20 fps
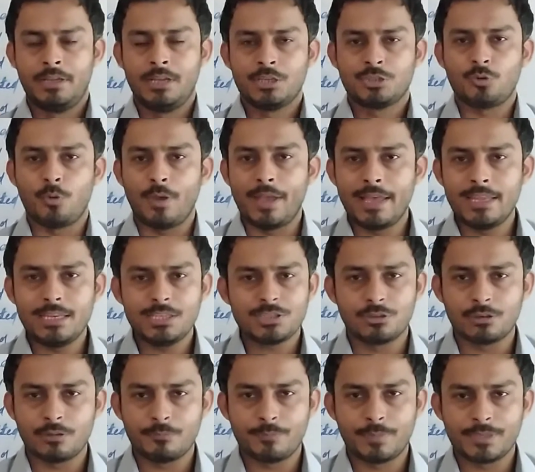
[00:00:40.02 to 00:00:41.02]
So any
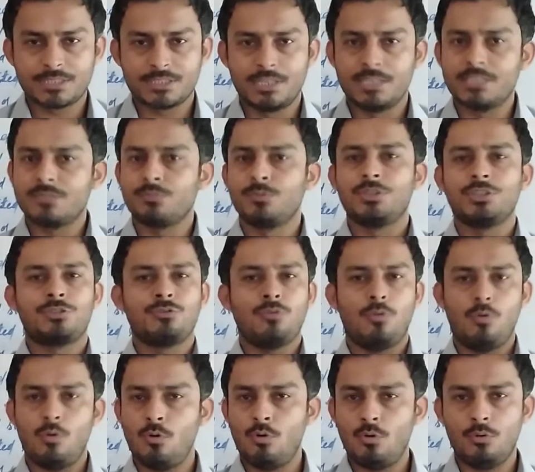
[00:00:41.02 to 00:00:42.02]
sort of business which is
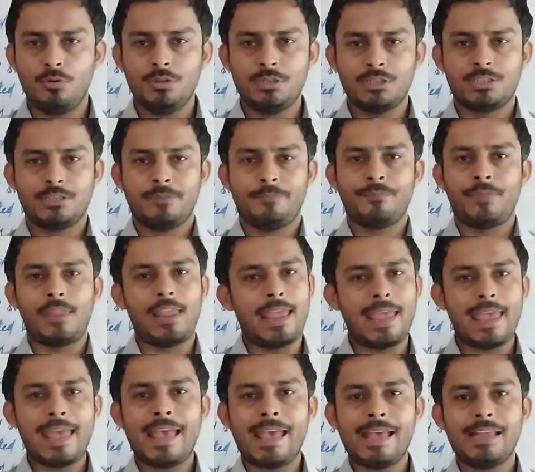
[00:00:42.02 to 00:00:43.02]
owned
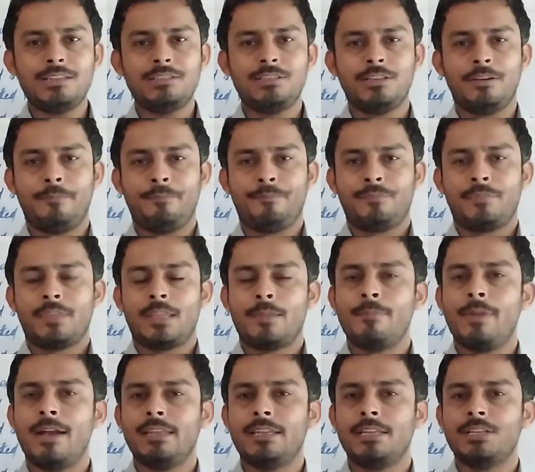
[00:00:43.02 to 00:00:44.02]
and
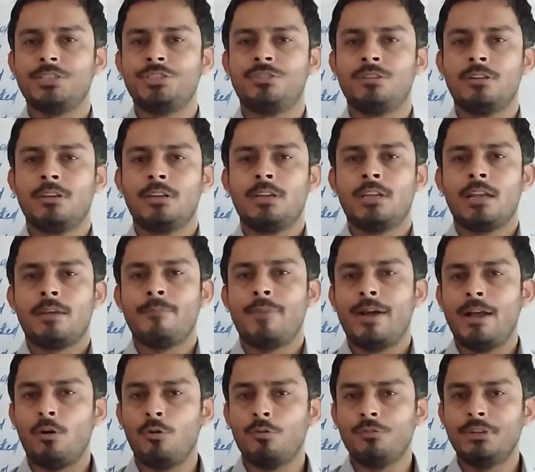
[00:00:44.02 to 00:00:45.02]
managed
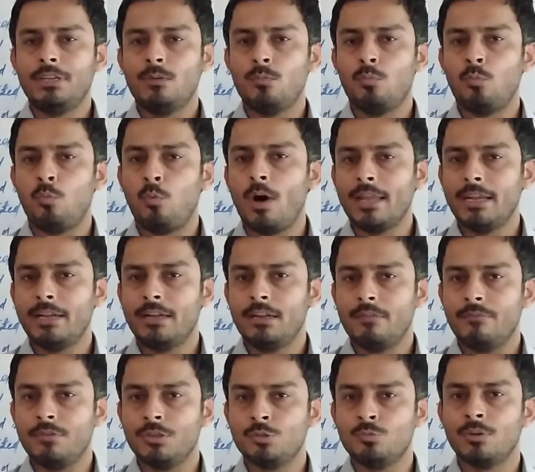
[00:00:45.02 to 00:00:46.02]
by only one
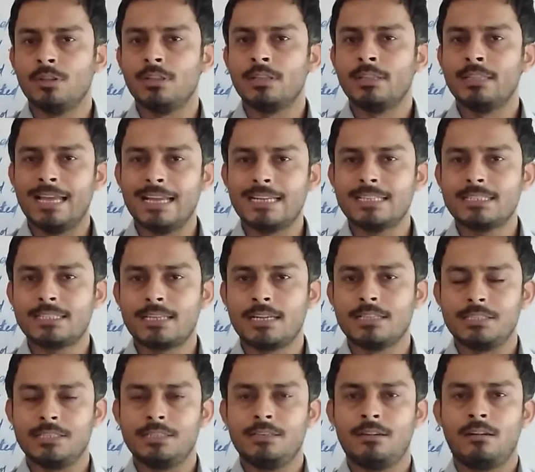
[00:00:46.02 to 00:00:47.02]
individual, that is
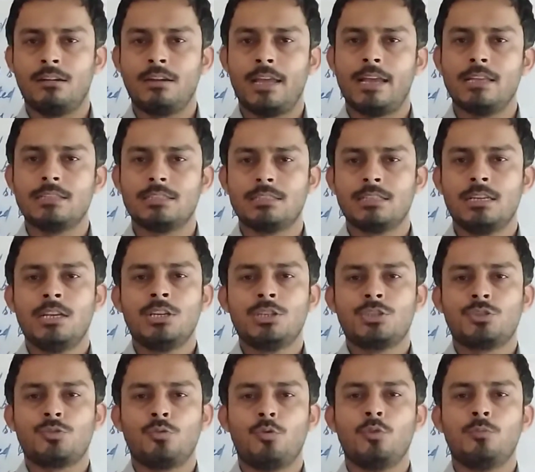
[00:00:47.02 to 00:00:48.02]
considered as
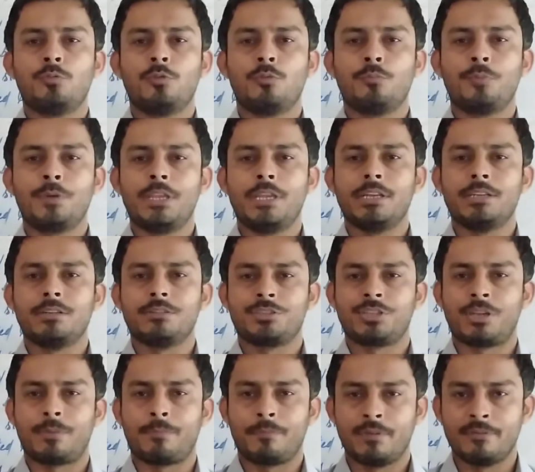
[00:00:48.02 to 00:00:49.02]
sole
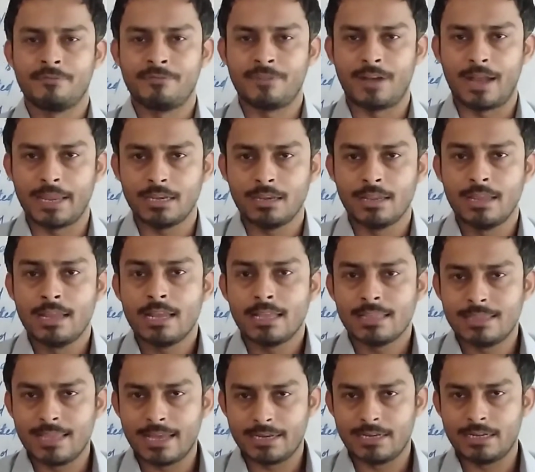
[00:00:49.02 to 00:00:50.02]
proprietorship. Fine,
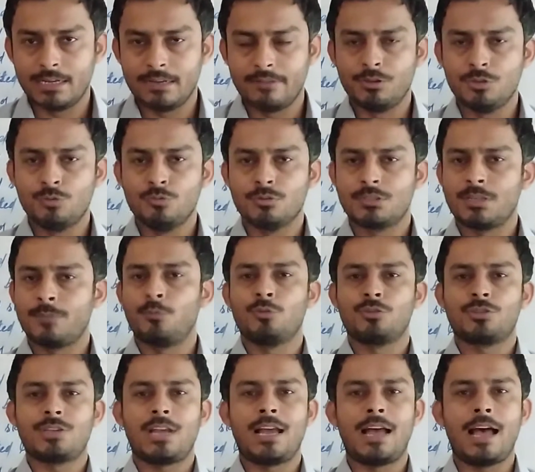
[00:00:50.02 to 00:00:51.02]
that individual,
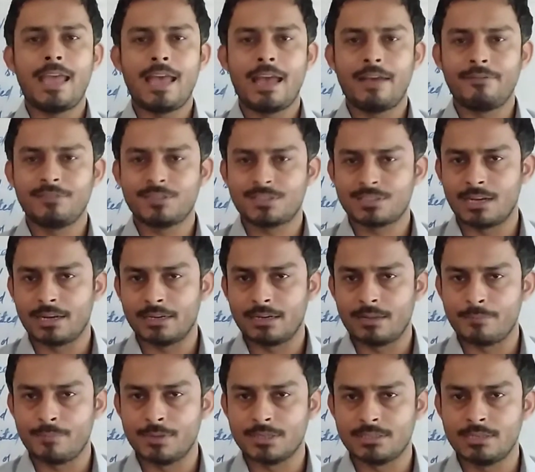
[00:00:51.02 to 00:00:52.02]
suppose I have started
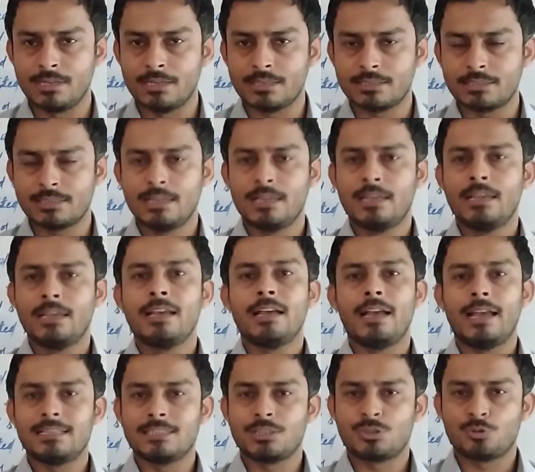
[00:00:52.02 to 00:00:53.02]
a business
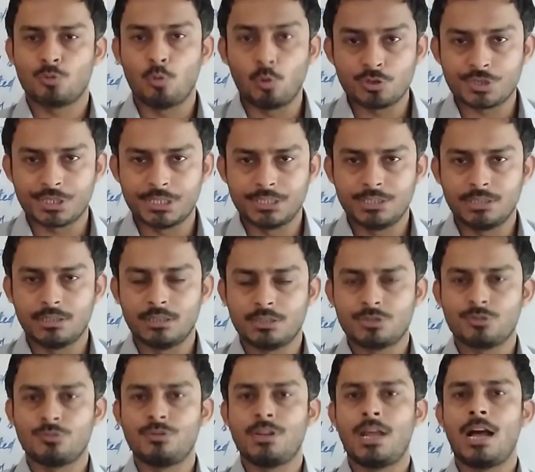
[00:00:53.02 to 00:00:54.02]
as a sole trader,
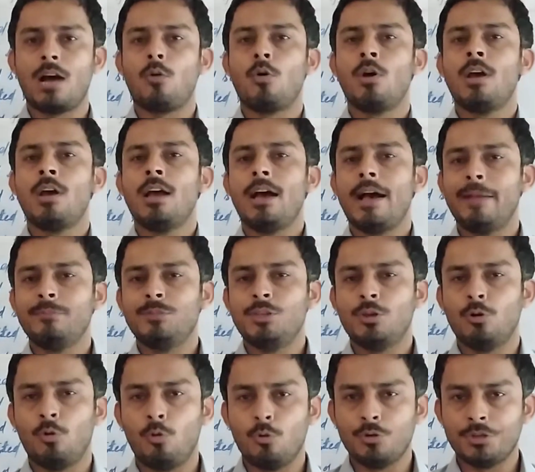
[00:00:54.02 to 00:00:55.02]
so now I'm
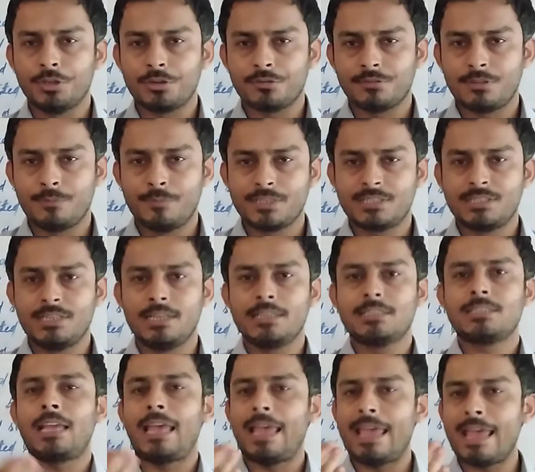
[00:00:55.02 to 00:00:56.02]
the owner of the
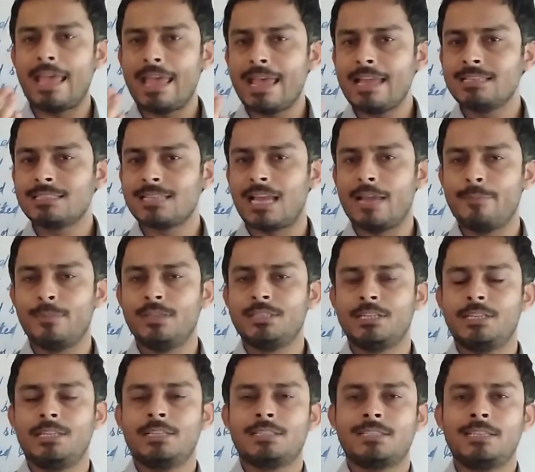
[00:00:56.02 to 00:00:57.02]
business and
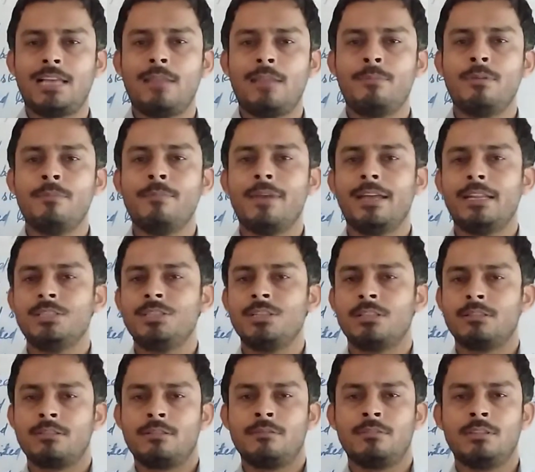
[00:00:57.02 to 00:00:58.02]
simultaneously I'll be
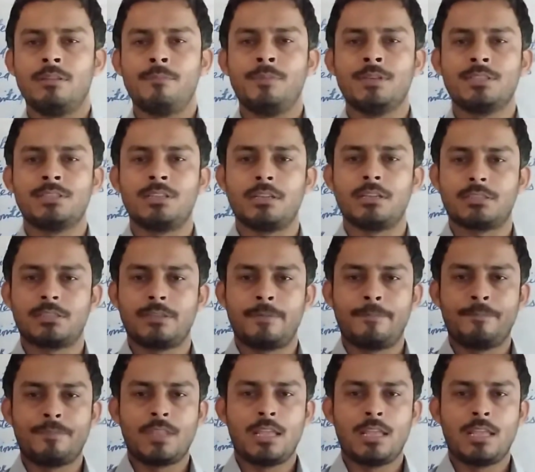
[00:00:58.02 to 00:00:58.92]
managing the business.